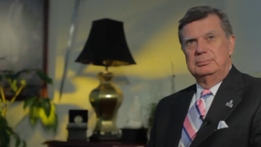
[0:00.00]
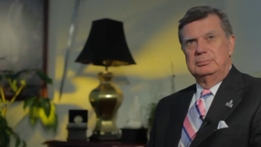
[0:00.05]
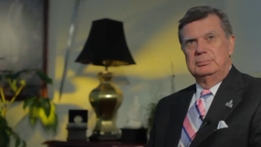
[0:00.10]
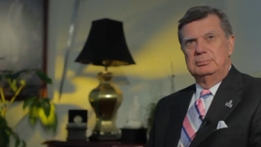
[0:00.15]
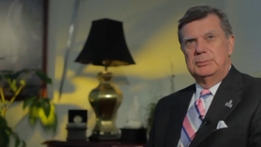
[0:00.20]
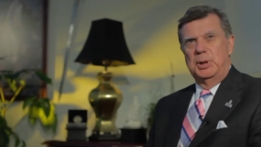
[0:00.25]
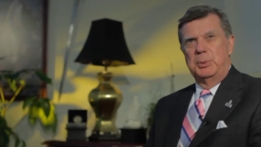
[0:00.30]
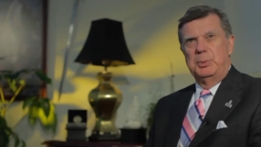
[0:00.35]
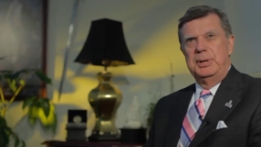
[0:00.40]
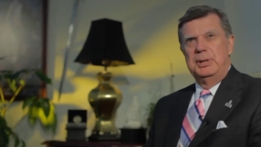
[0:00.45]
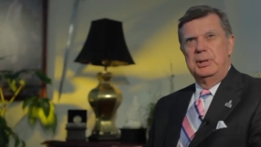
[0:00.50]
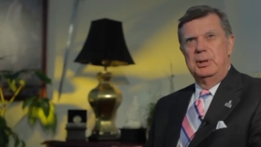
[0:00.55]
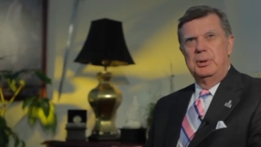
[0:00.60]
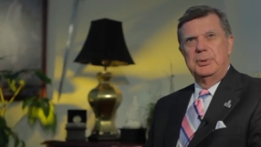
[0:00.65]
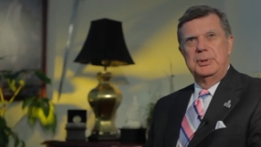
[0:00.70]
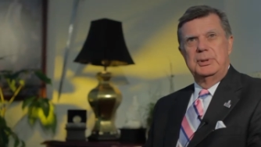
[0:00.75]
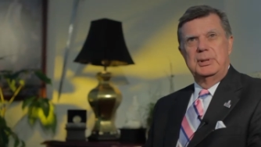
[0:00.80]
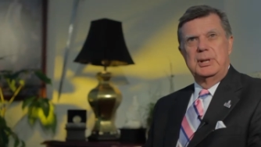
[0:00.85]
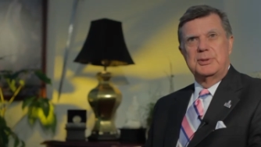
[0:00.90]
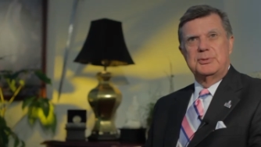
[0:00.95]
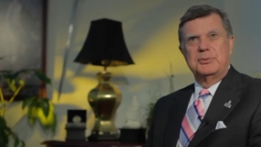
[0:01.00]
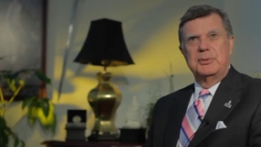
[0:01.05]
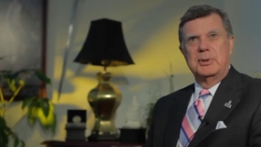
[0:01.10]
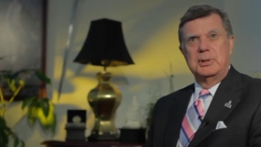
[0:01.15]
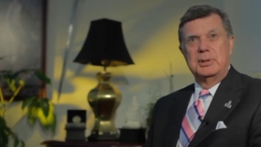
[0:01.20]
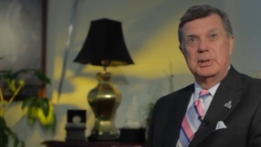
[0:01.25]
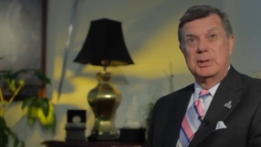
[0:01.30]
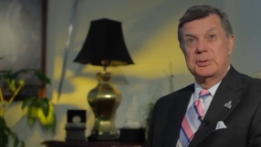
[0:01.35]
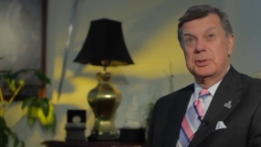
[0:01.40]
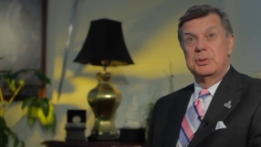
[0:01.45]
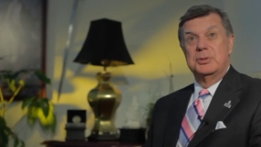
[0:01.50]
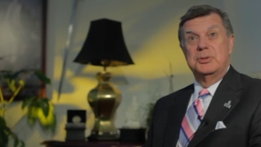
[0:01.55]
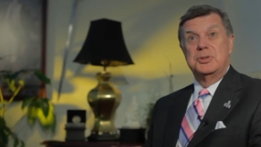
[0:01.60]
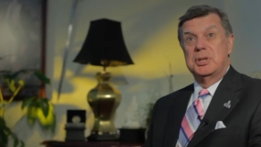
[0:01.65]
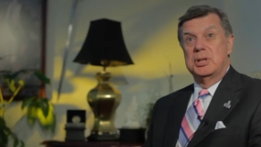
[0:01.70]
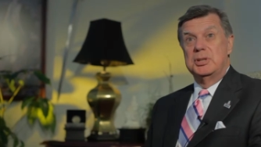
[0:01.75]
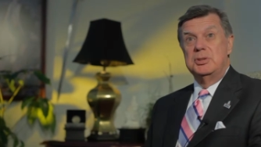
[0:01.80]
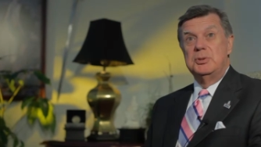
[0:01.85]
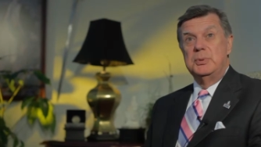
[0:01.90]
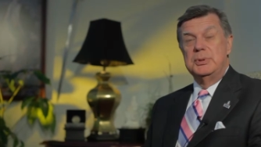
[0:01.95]
But we know that that's very
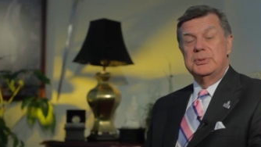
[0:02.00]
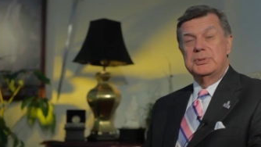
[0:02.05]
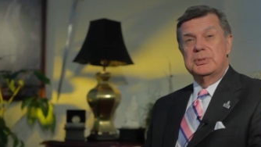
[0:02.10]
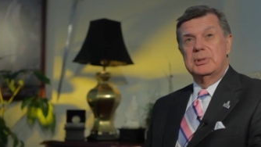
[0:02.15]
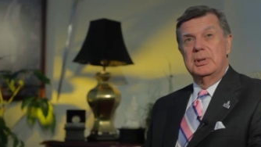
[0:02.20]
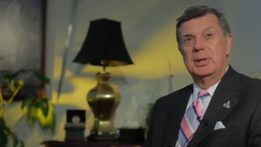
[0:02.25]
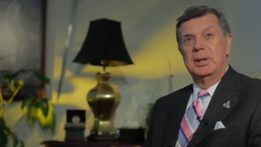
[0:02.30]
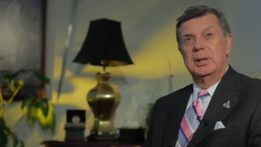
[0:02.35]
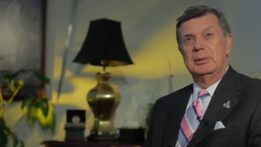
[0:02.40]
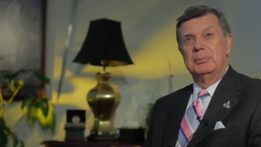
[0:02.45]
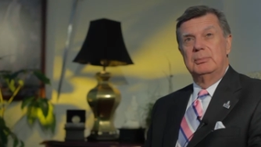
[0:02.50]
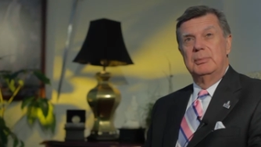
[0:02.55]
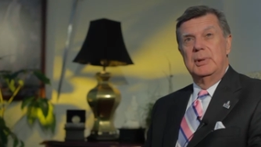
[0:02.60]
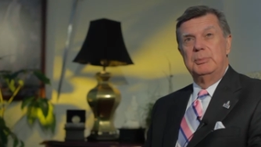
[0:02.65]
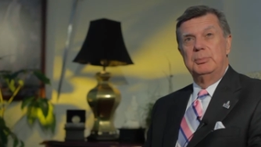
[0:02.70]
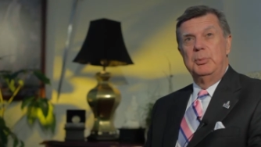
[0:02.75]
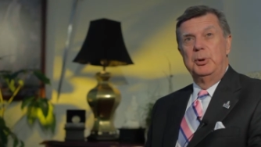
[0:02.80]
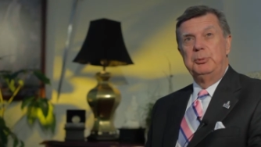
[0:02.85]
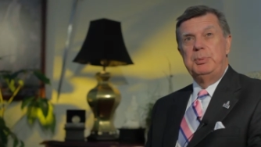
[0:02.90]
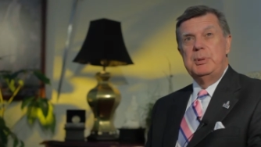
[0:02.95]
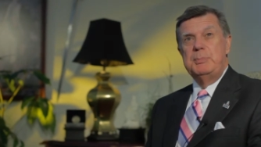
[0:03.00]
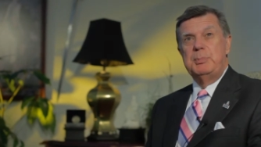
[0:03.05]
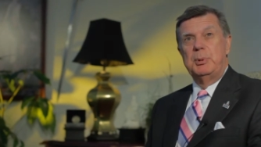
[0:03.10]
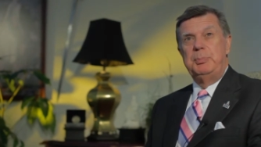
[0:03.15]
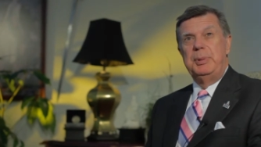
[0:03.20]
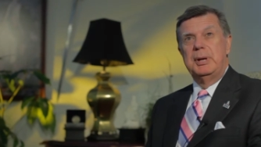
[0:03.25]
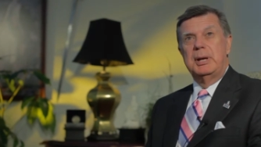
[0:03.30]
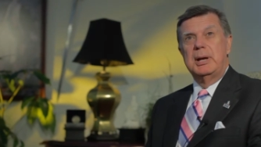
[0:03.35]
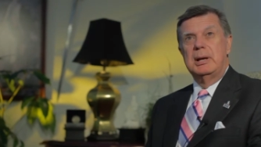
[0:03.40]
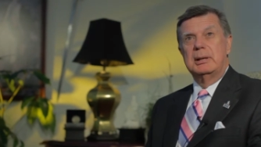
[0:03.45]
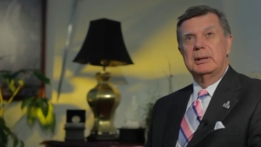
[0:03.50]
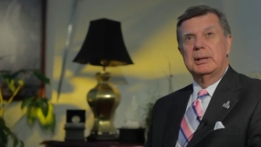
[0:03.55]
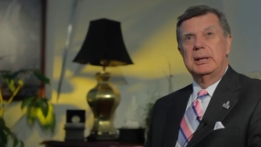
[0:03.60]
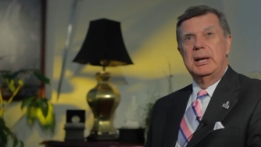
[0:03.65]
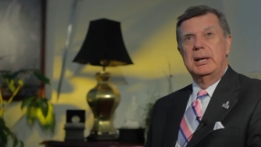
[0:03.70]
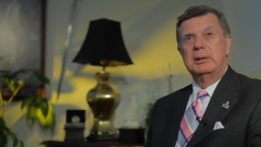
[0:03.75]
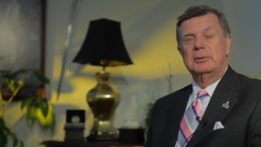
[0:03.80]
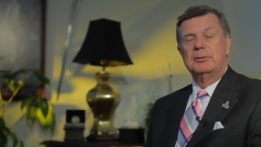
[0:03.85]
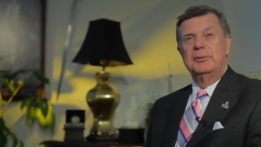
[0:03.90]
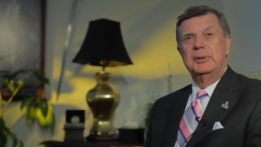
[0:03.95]
disingenuous, and, and most people pick out a
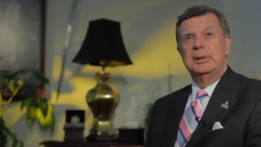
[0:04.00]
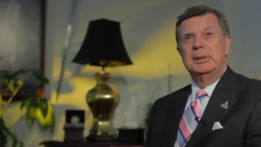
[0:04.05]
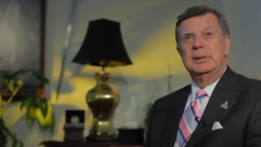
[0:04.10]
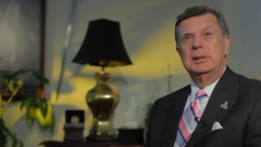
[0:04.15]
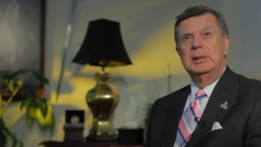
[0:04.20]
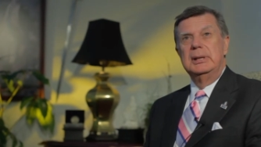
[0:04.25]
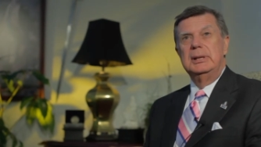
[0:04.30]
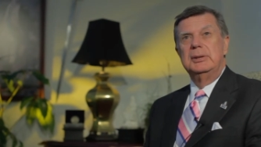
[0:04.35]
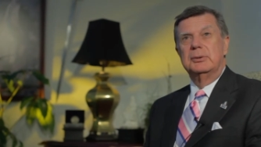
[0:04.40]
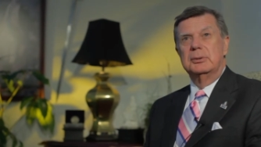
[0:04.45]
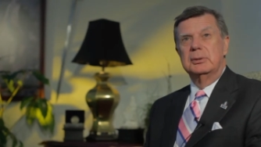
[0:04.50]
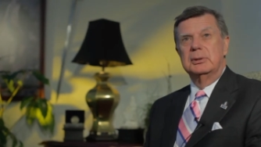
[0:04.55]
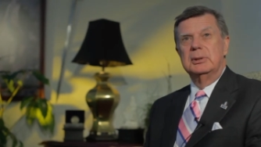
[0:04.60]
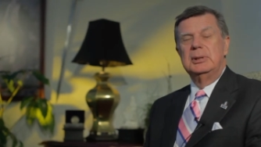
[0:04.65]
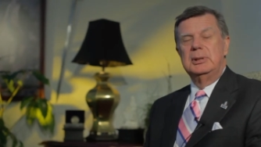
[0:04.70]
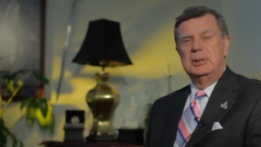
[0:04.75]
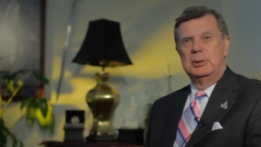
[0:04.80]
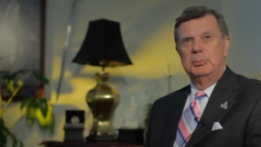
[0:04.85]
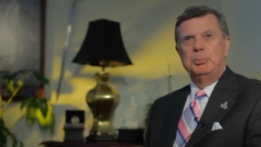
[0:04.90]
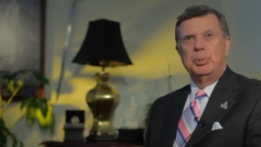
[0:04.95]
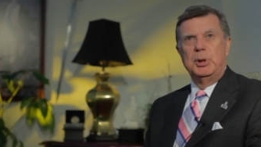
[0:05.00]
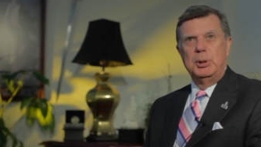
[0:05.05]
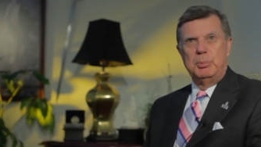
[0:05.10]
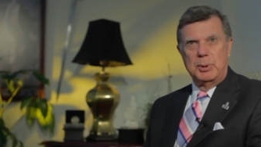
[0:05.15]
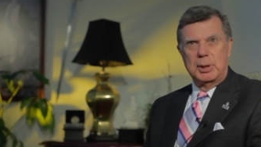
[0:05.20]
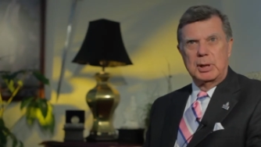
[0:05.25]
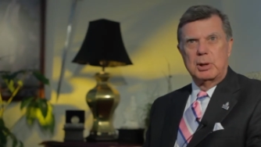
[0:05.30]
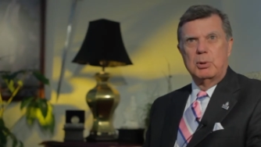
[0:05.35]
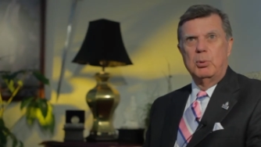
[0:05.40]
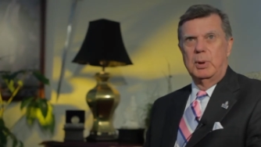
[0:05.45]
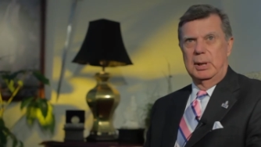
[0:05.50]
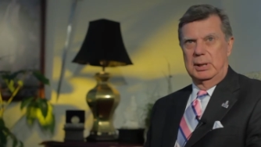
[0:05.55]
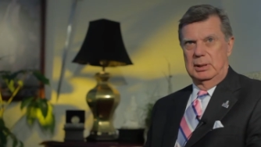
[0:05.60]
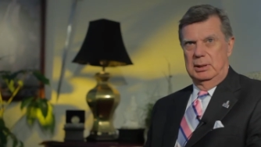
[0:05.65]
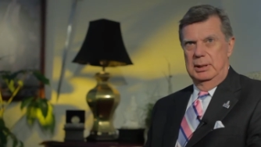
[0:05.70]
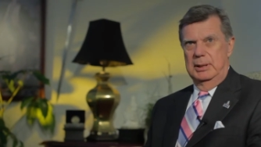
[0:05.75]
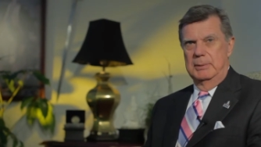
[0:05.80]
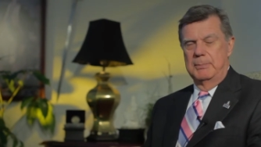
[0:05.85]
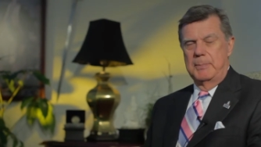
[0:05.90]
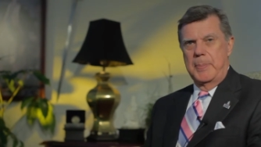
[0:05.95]
counterfeited leader pretty, pretty
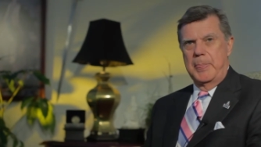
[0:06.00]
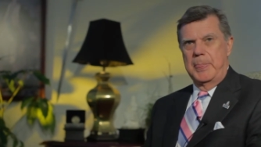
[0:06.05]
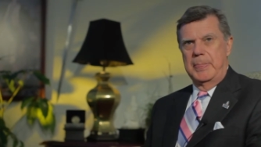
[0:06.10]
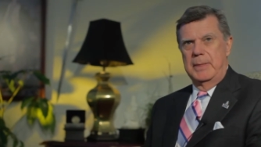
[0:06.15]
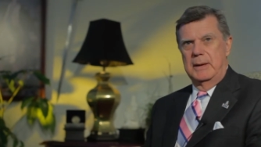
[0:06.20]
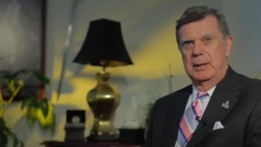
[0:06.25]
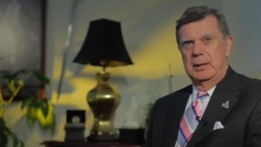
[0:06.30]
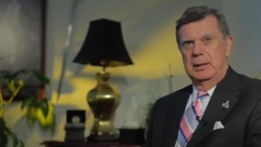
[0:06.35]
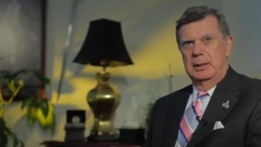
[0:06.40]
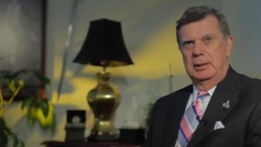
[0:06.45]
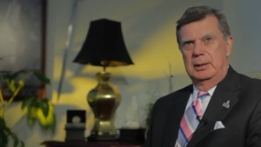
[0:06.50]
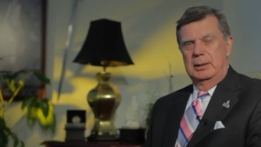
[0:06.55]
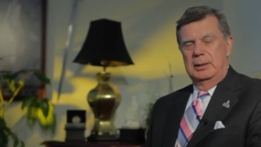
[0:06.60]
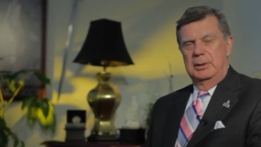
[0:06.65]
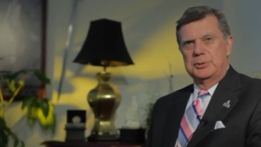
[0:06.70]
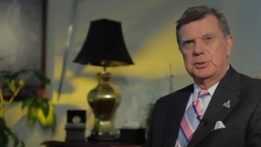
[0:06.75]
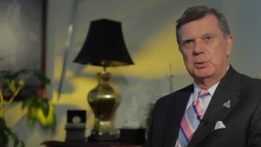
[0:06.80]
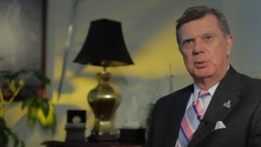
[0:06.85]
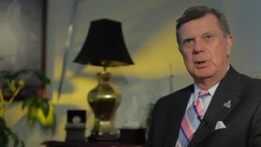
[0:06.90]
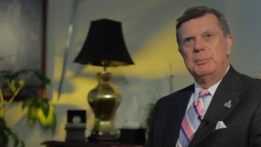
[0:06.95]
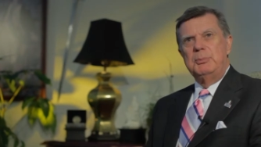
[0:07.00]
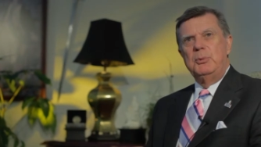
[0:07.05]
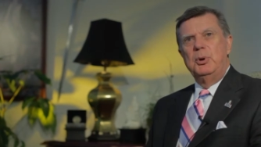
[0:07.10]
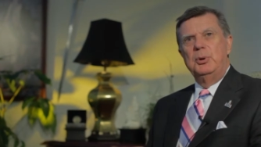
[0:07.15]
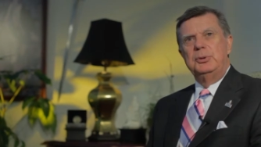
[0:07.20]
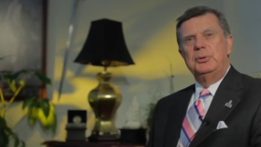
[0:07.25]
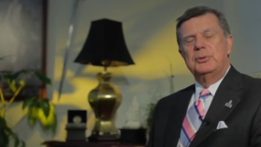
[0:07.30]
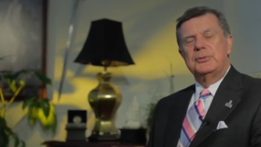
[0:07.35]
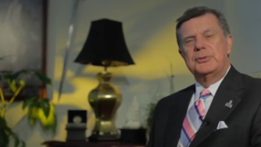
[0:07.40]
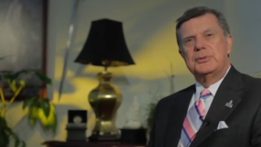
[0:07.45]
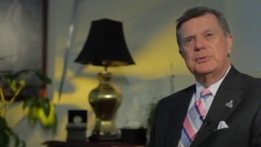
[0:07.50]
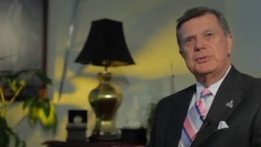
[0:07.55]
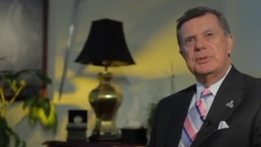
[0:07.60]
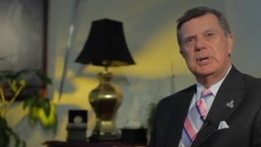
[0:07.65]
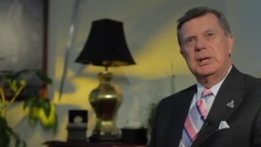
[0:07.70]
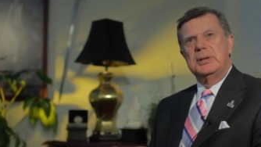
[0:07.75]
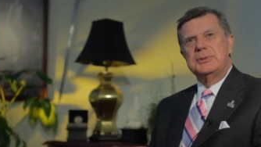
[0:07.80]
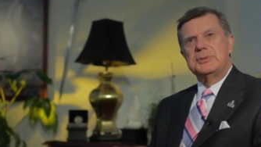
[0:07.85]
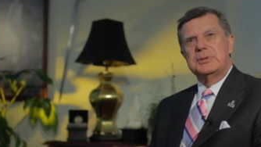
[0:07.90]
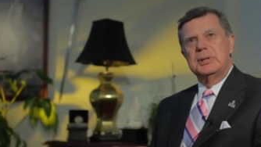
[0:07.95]
quickly. So, what I'm going to
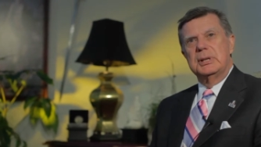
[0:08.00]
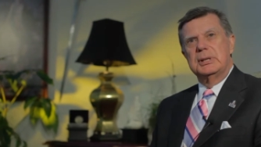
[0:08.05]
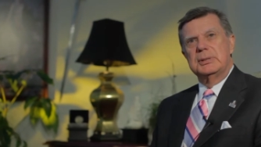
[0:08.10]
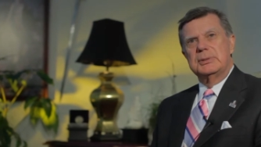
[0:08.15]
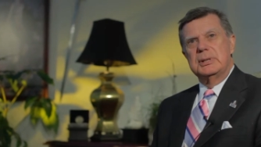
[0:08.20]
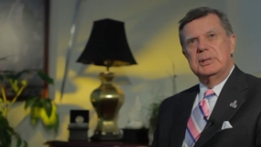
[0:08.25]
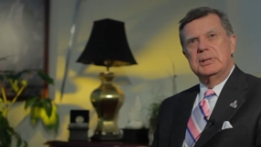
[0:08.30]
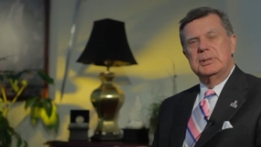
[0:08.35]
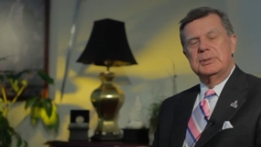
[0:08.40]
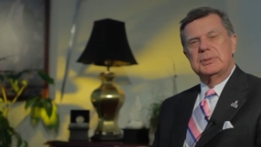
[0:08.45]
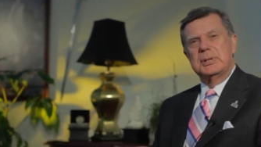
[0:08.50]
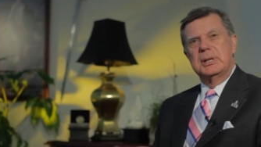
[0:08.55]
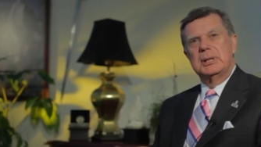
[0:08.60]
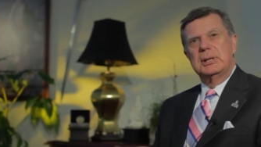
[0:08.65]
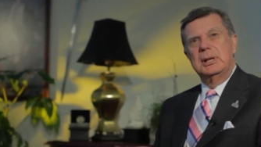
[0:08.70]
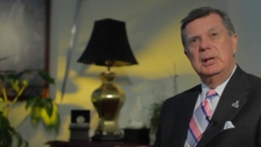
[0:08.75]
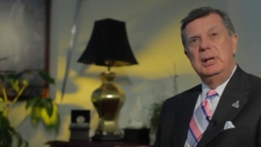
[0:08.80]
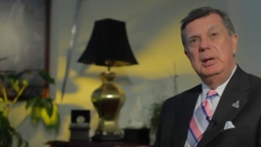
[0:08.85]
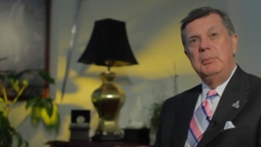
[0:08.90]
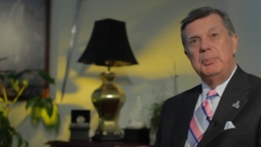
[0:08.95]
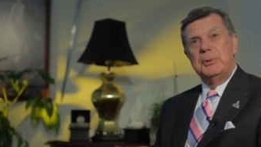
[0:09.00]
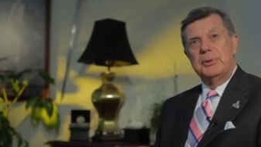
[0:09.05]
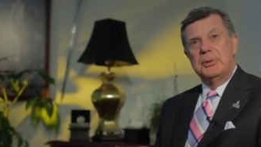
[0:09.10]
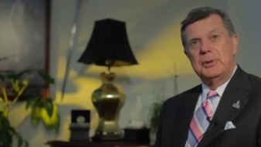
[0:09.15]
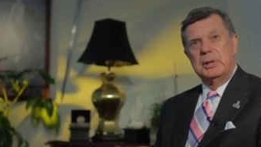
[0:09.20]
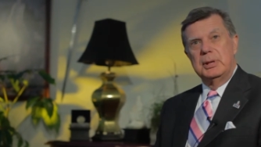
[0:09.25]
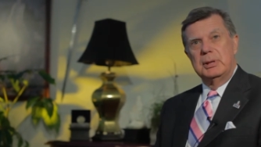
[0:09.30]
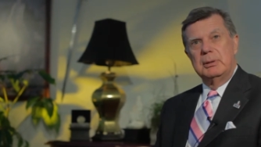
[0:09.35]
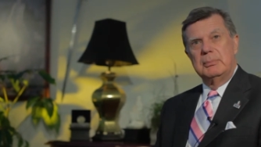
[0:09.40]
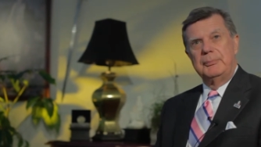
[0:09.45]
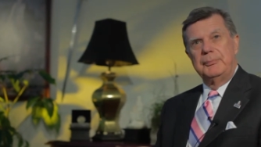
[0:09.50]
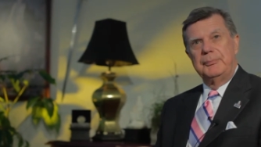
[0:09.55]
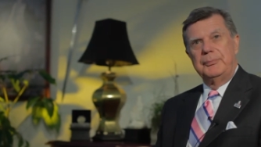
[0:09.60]
suggest is, is that empathy